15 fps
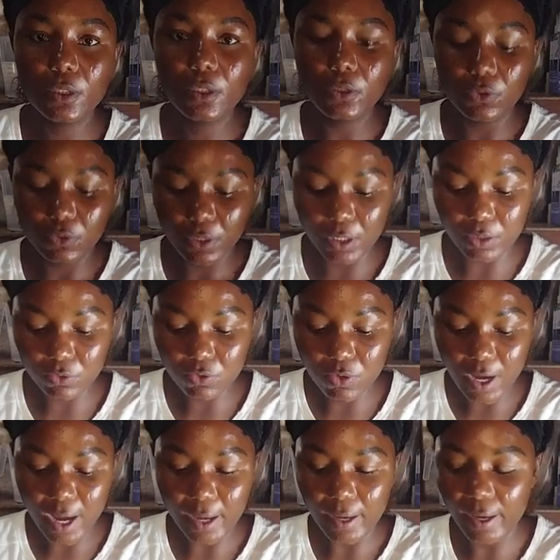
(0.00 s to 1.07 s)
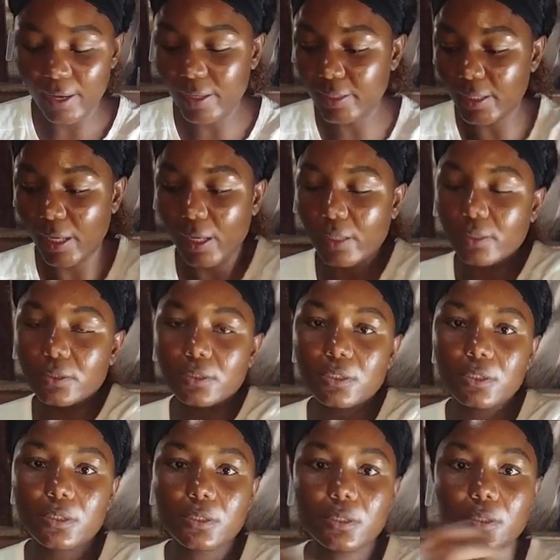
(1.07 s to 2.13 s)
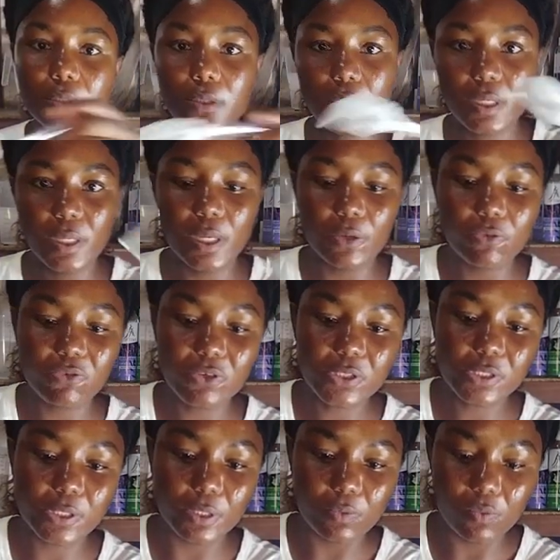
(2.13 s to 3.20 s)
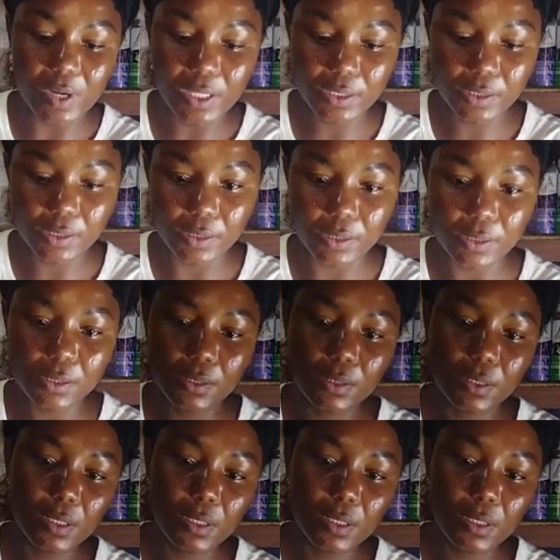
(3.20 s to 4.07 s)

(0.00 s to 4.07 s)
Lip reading: you can go ahead and increase the waxes.